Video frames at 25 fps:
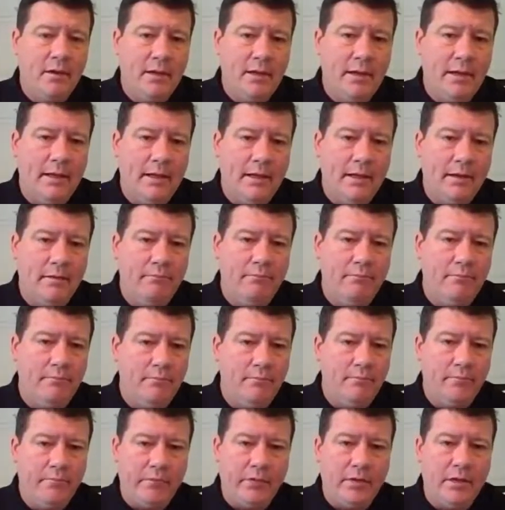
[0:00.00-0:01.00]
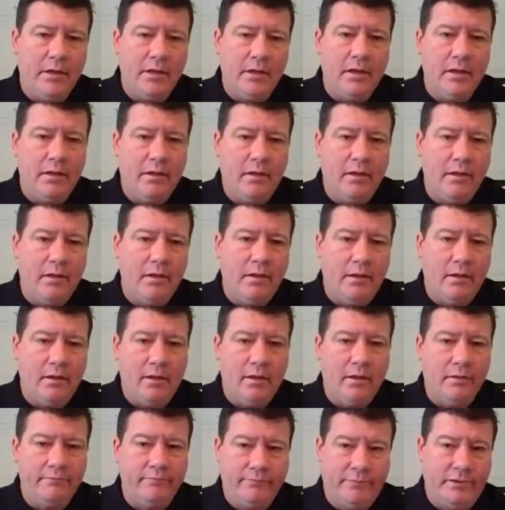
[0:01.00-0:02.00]
um, uh,
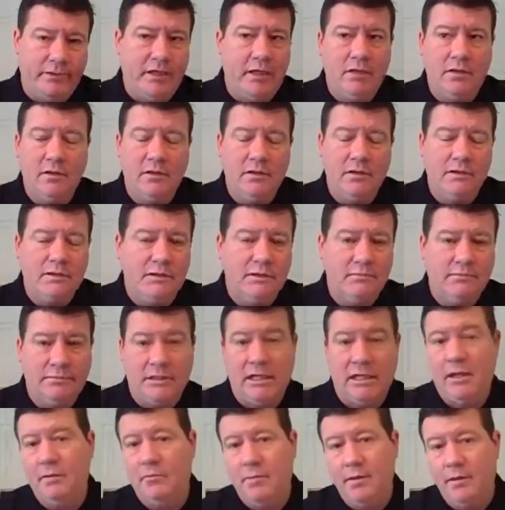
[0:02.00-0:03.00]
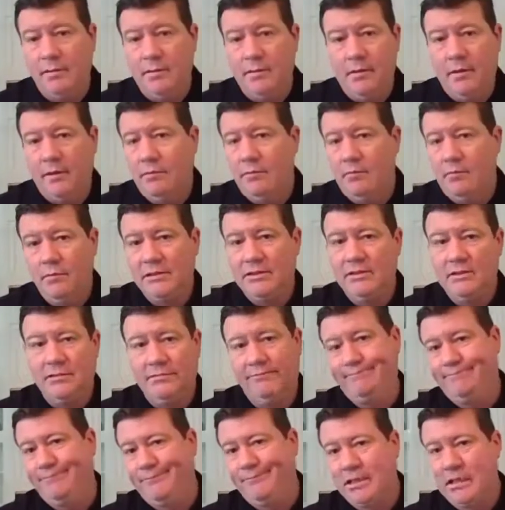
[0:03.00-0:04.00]
you know, a stub
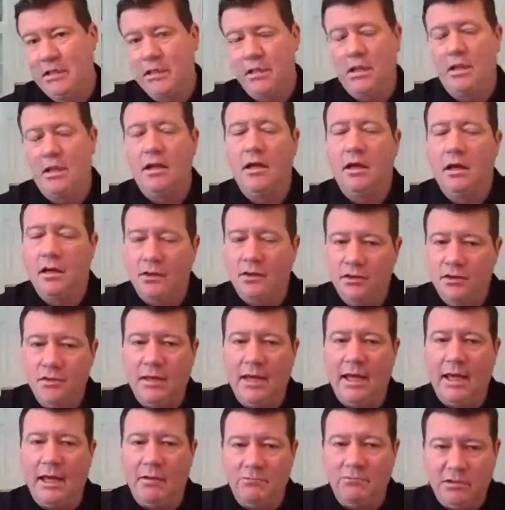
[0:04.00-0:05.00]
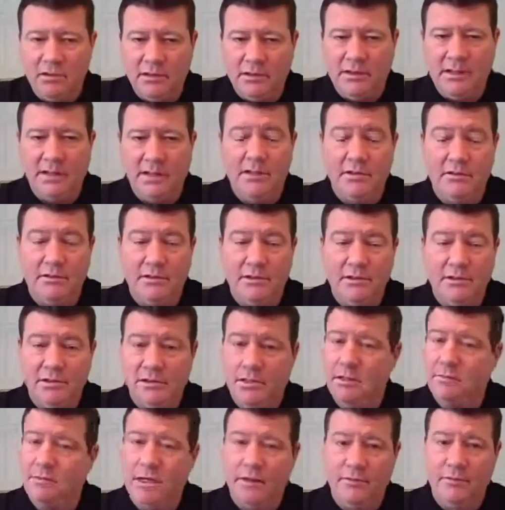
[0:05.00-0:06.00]
which you can't really tether a
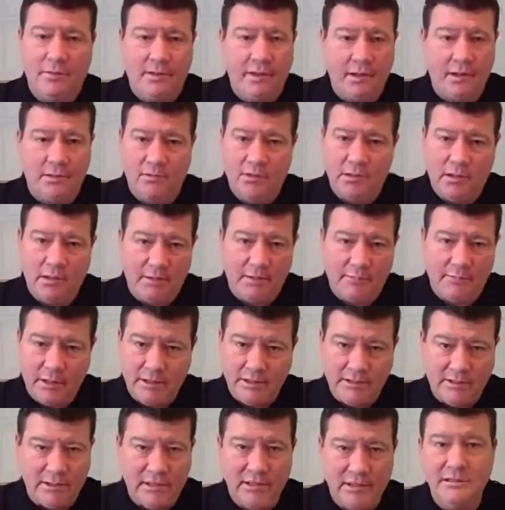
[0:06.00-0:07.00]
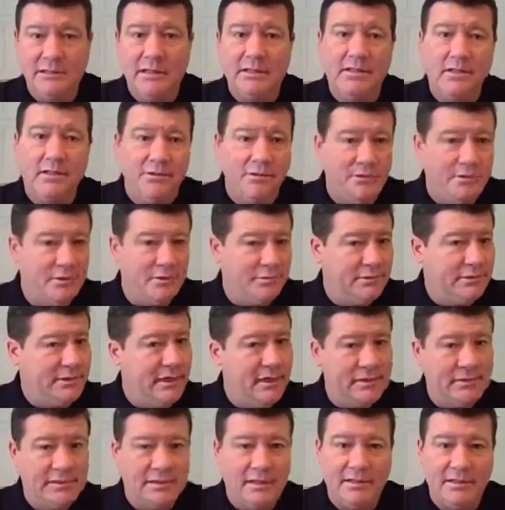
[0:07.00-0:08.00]
sub. I don't care what anybody says; they do their own
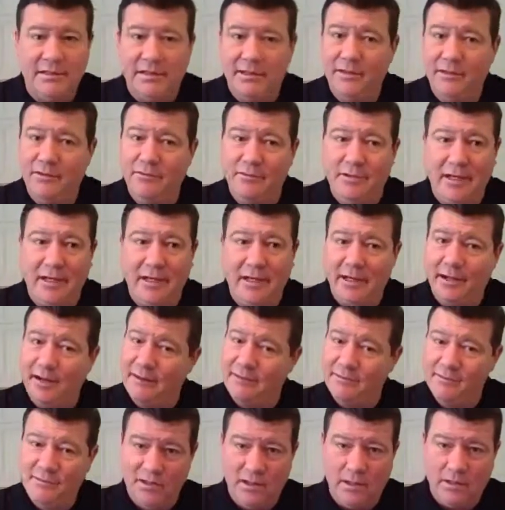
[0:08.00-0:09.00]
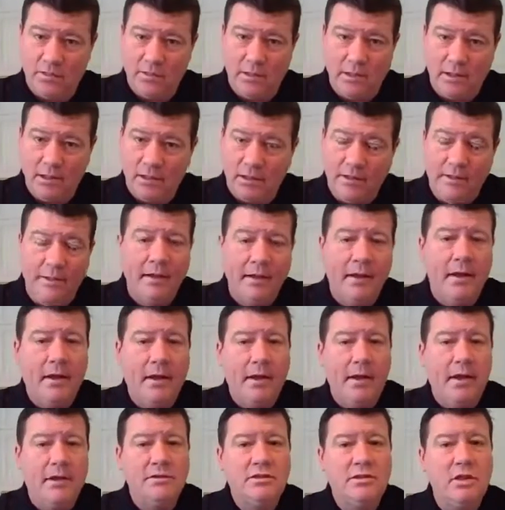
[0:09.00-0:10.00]
testing. You don't get it. So, uh,
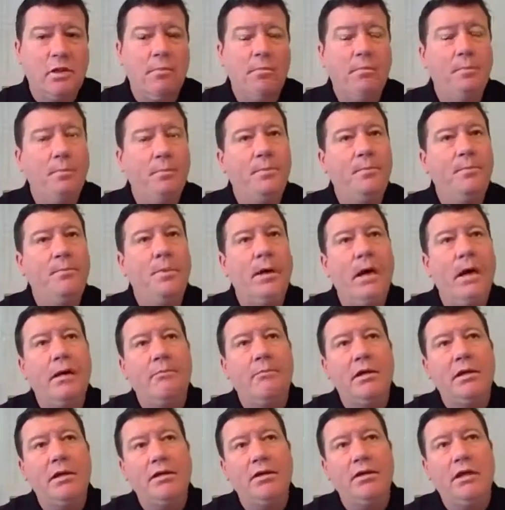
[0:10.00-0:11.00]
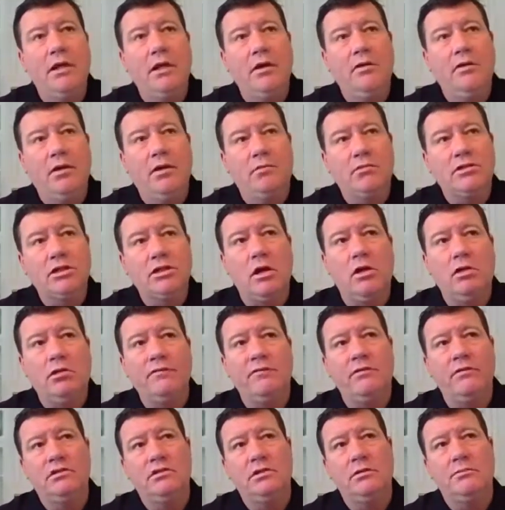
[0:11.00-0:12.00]
so, but you know, there was
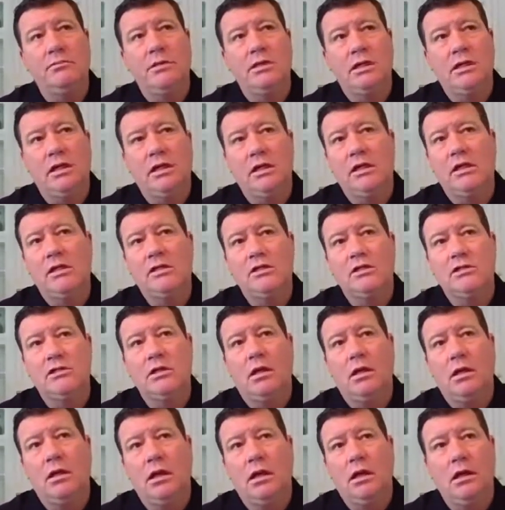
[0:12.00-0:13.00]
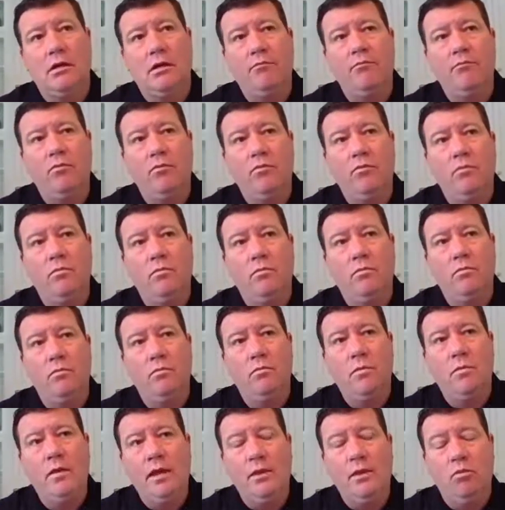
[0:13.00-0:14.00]
controversy because um,
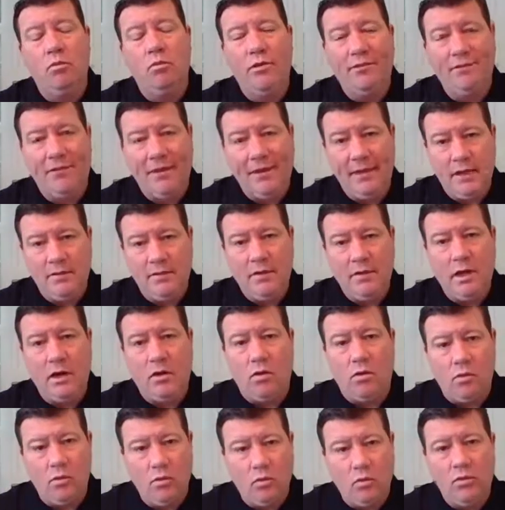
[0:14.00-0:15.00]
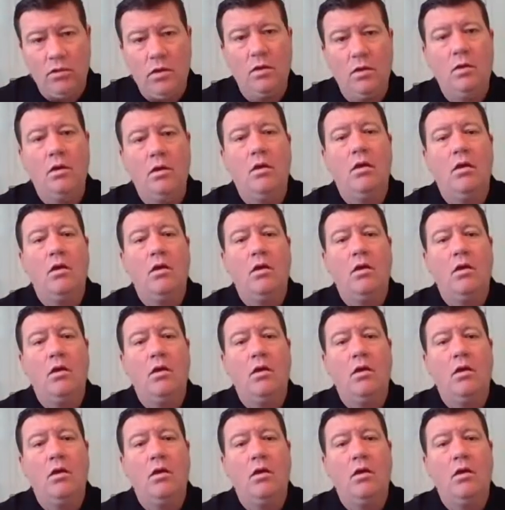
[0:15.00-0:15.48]
within the old